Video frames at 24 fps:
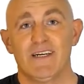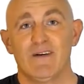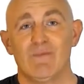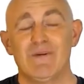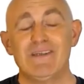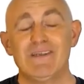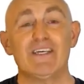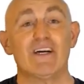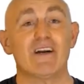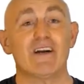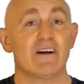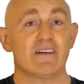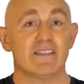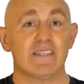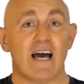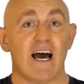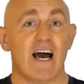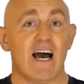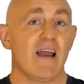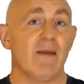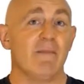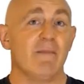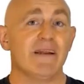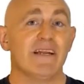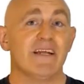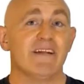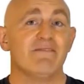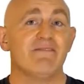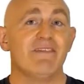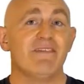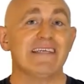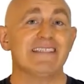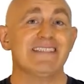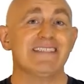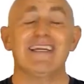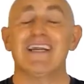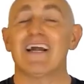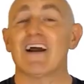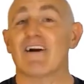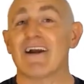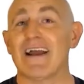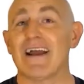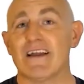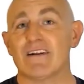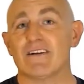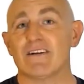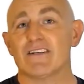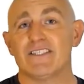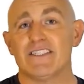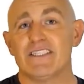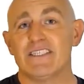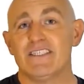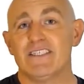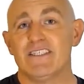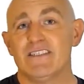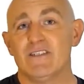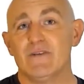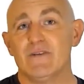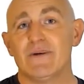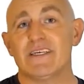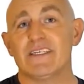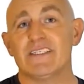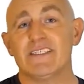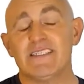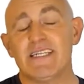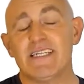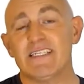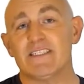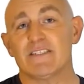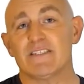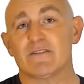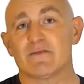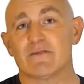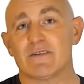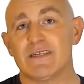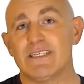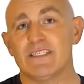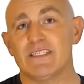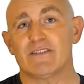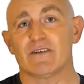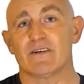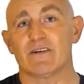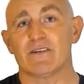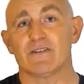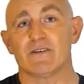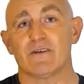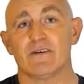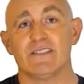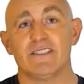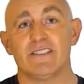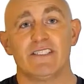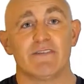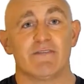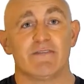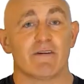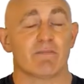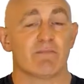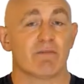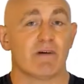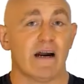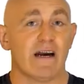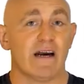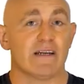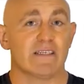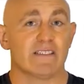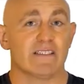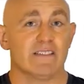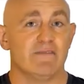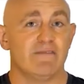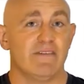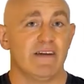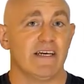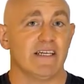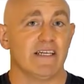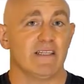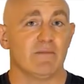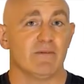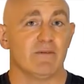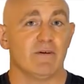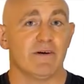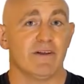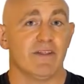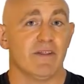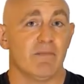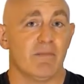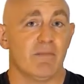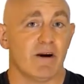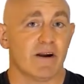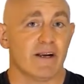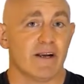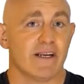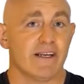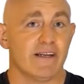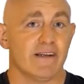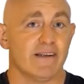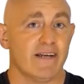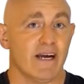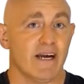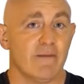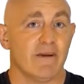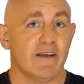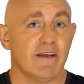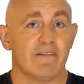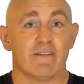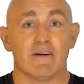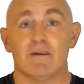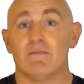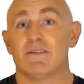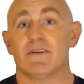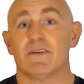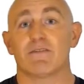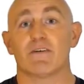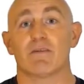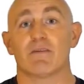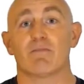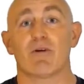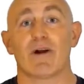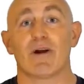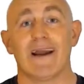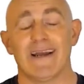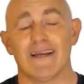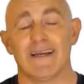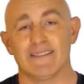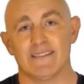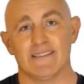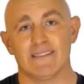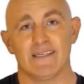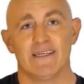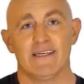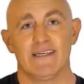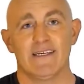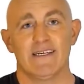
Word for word: We took our time and invested our energy to do extensive research on different products available in the market coming from different brands.